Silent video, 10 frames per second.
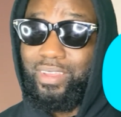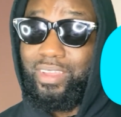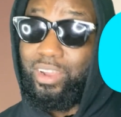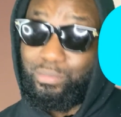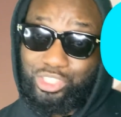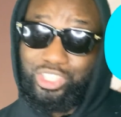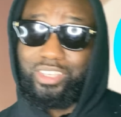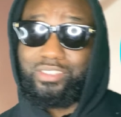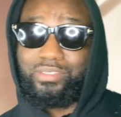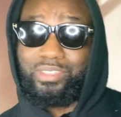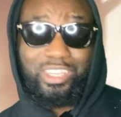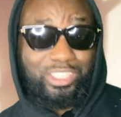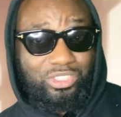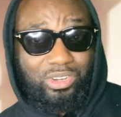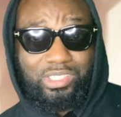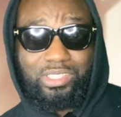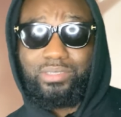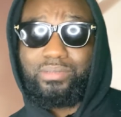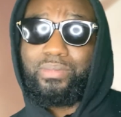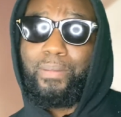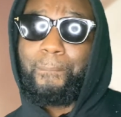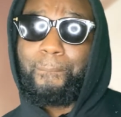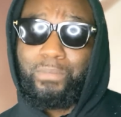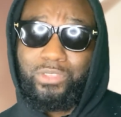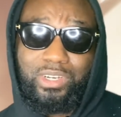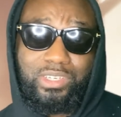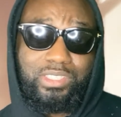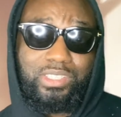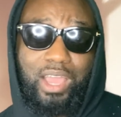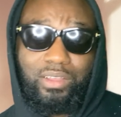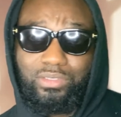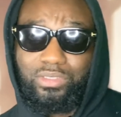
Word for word: Number six, still in Georgia, still in the South.